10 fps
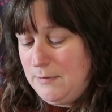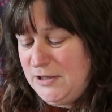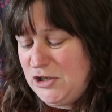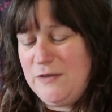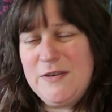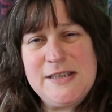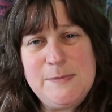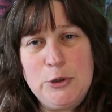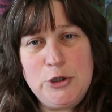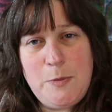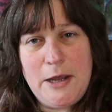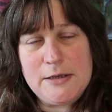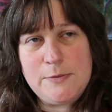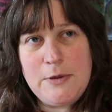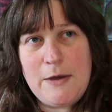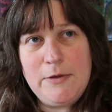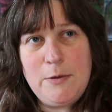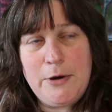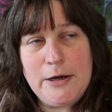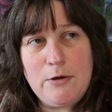it's not even a sponge mix with having
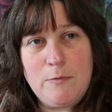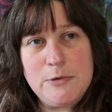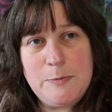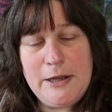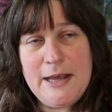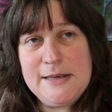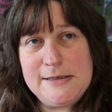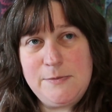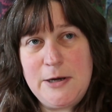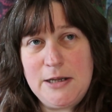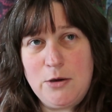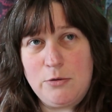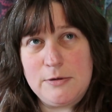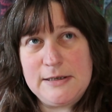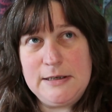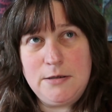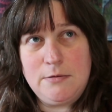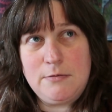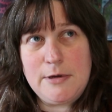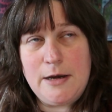the breadcrumbs, but I guess when it cooks it
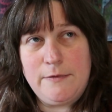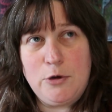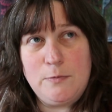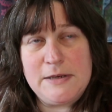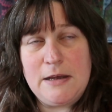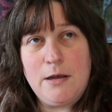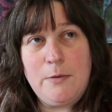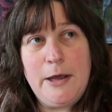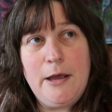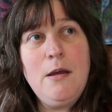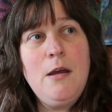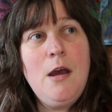kind of comes out that way.